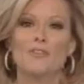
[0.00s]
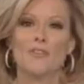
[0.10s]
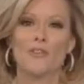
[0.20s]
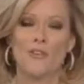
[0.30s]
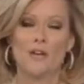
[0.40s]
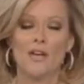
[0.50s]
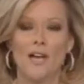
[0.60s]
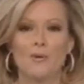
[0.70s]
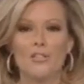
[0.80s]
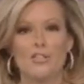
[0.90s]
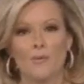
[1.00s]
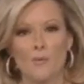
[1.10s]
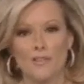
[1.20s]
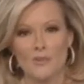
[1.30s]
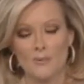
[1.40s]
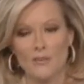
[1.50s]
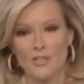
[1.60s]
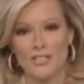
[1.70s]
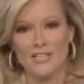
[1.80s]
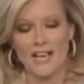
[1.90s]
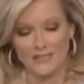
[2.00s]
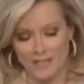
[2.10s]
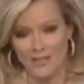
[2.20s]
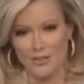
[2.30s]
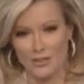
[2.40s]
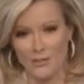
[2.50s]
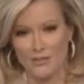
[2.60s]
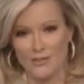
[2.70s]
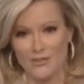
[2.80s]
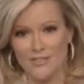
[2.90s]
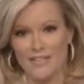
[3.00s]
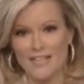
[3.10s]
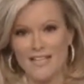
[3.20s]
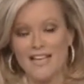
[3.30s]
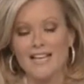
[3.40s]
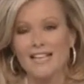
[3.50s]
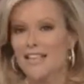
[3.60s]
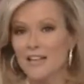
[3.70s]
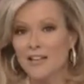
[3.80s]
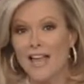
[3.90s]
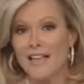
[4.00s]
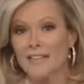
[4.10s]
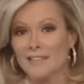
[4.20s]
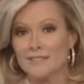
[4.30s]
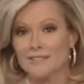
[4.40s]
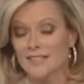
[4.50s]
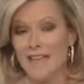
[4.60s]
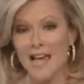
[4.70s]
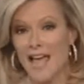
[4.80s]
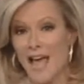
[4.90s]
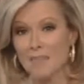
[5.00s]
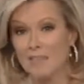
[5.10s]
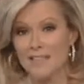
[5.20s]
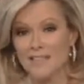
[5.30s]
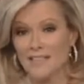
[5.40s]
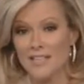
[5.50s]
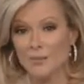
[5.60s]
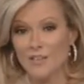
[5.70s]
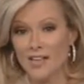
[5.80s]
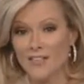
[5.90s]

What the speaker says: any further, though, I want to show the Willis Report staff in their cubicles because they don't like it. They're not happy. They tell me